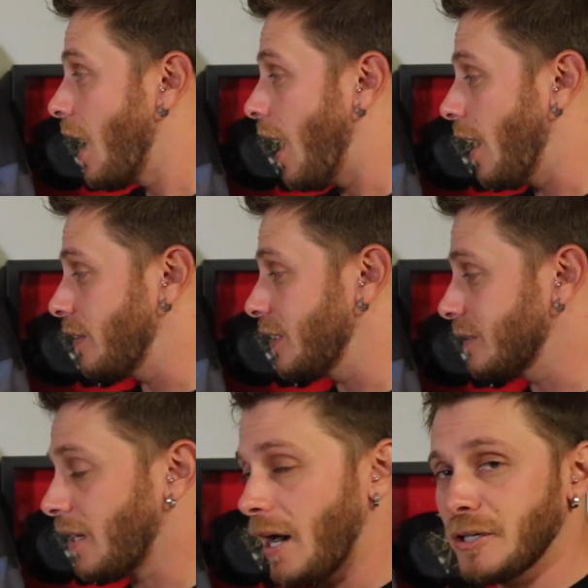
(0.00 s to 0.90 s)
The
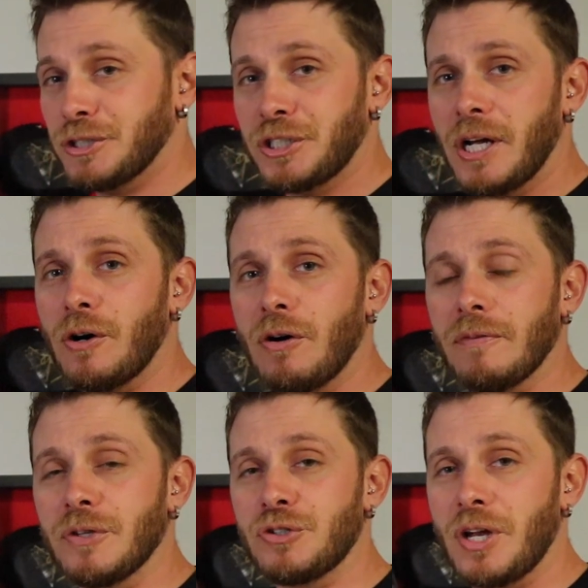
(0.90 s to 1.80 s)
entire shell
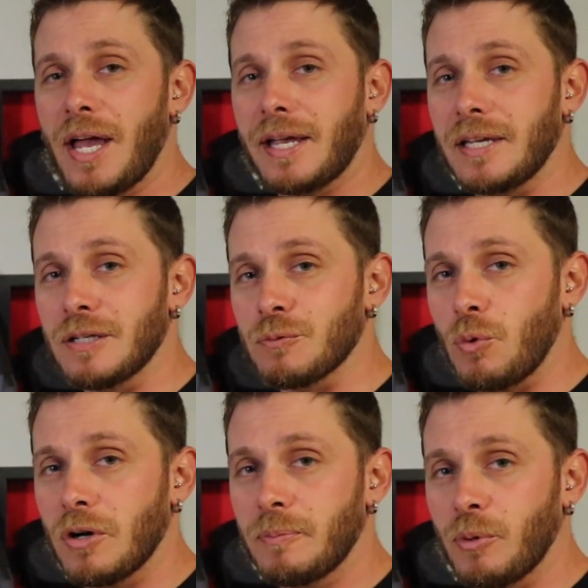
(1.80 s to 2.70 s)
of the jacket is
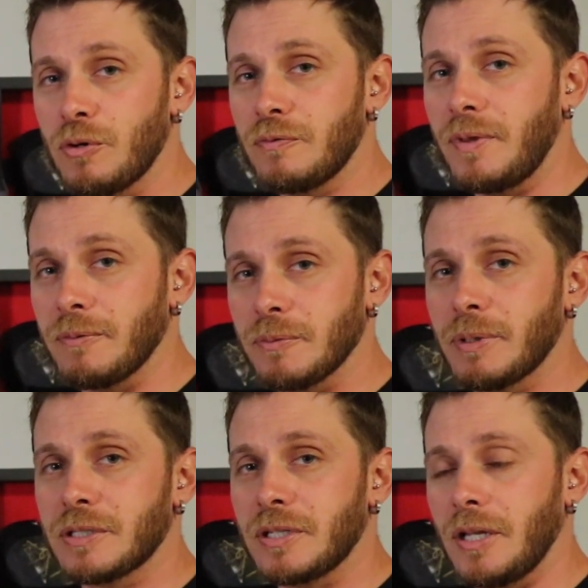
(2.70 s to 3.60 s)
waterproof. That was a
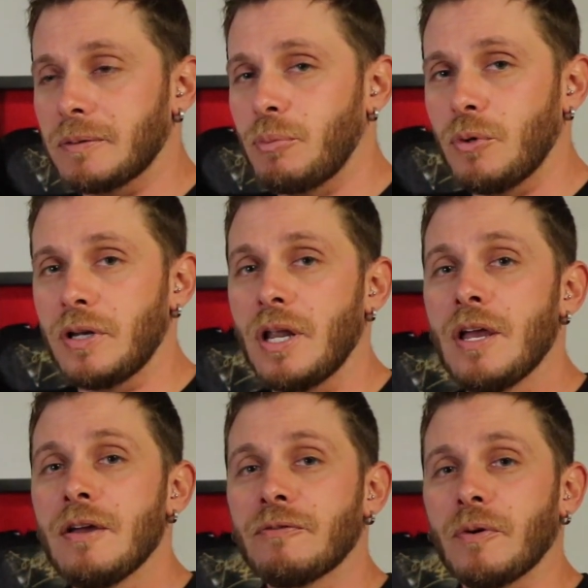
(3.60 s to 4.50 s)
big selling point
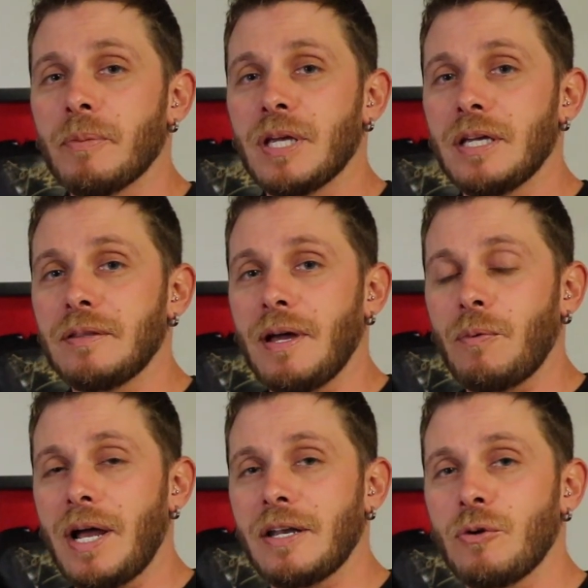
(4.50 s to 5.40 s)
for me. That
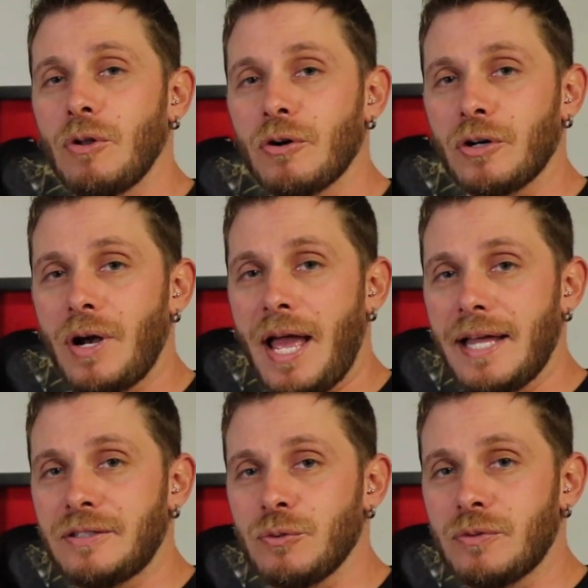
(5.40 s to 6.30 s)
way I no longer
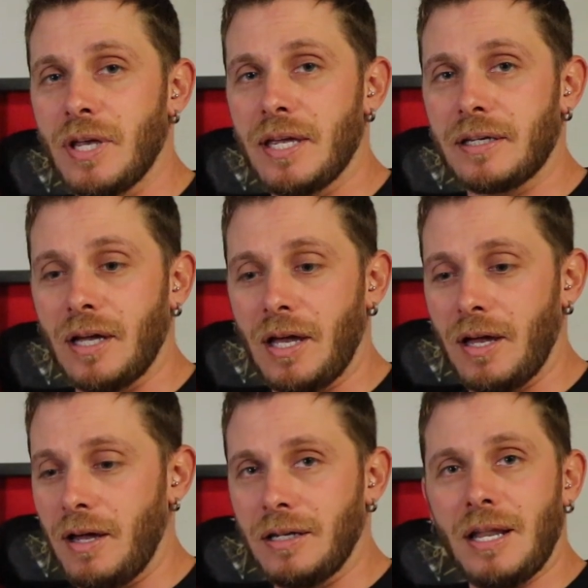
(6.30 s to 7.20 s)
had to take
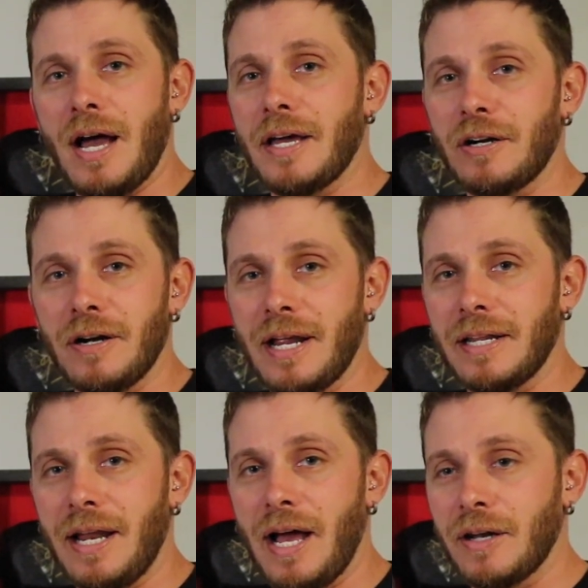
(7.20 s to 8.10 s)
a liner
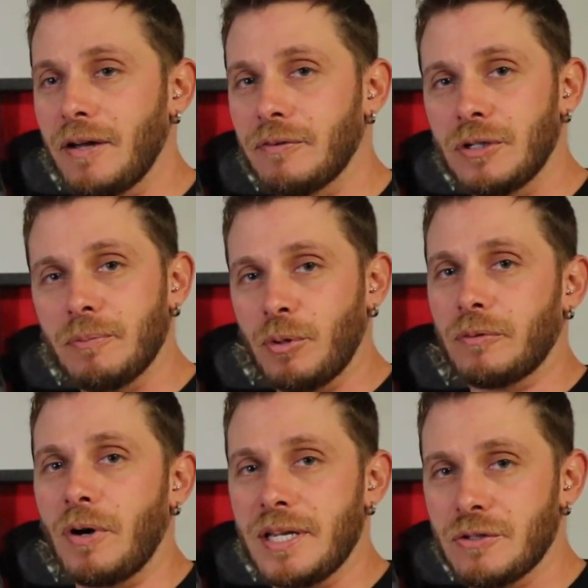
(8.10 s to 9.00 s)
in and out of it or put a
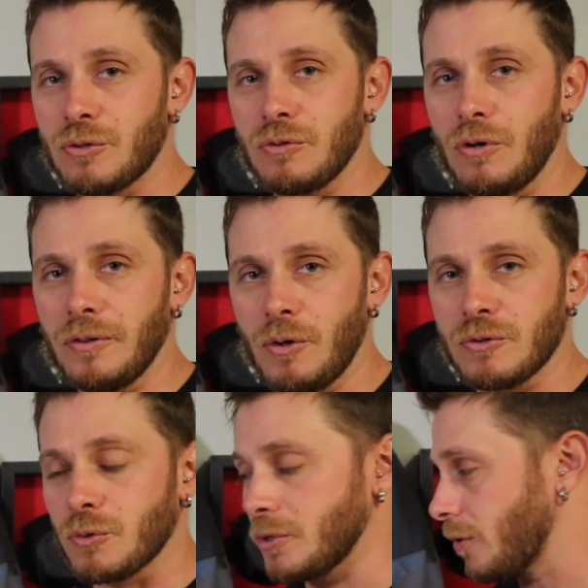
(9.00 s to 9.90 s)
rain suit on,
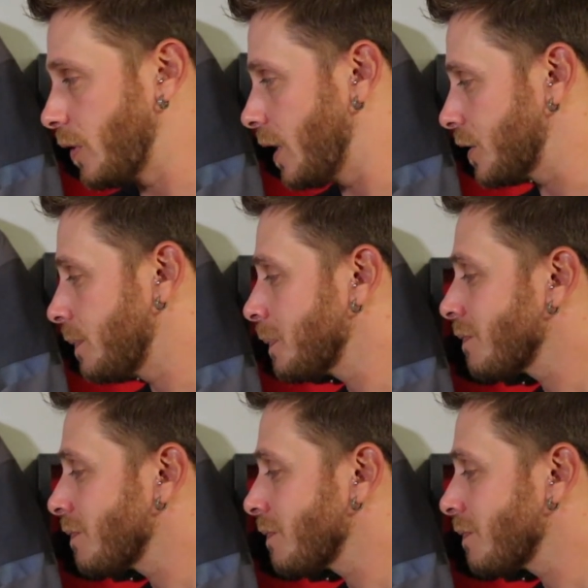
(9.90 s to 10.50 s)
those sorts of things.